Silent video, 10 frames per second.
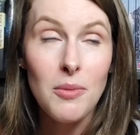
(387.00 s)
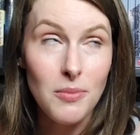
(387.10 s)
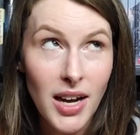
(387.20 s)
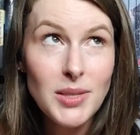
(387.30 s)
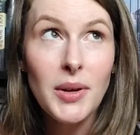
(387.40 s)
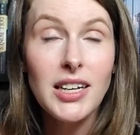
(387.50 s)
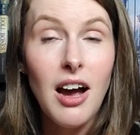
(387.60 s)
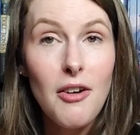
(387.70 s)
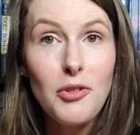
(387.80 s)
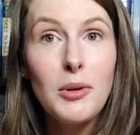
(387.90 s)
husband
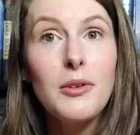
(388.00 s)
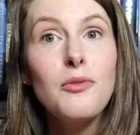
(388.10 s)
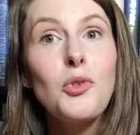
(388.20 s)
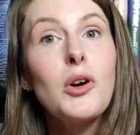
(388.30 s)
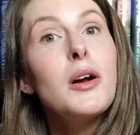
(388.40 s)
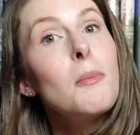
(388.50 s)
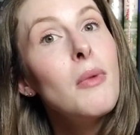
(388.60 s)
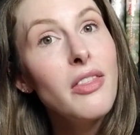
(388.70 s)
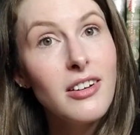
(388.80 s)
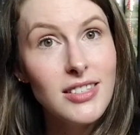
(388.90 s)
got for me for
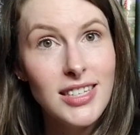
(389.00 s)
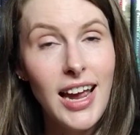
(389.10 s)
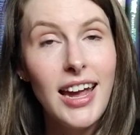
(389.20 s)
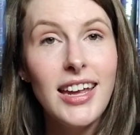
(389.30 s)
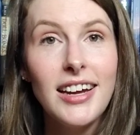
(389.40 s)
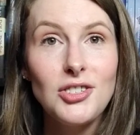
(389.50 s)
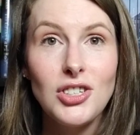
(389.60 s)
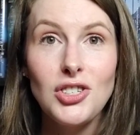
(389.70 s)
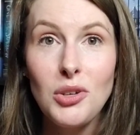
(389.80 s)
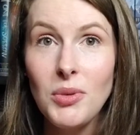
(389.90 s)
Mother's Day. He actually
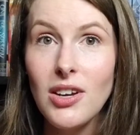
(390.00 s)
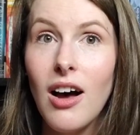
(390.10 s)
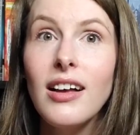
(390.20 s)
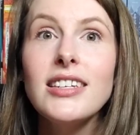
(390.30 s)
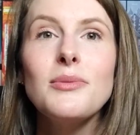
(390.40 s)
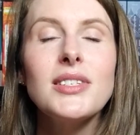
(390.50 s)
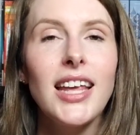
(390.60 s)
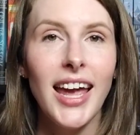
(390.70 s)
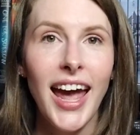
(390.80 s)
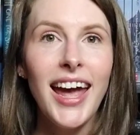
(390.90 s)
took me to Ollie's and was
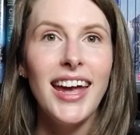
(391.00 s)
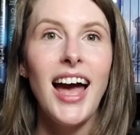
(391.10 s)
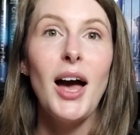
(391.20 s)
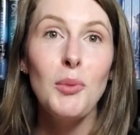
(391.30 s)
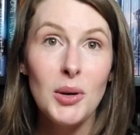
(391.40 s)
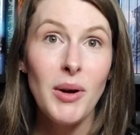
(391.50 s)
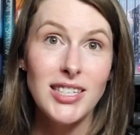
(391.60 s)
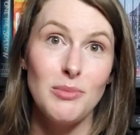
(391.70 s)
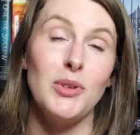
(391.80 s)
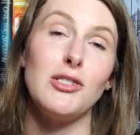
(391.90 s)
like, hey, I want to buy
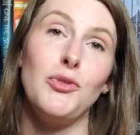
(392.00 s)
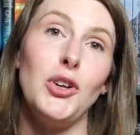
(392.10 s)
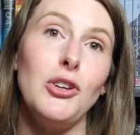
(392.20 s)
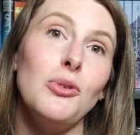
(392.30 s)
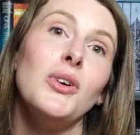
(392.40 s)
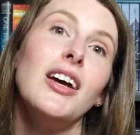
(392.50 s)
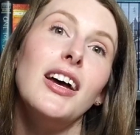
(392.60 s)
some books for you.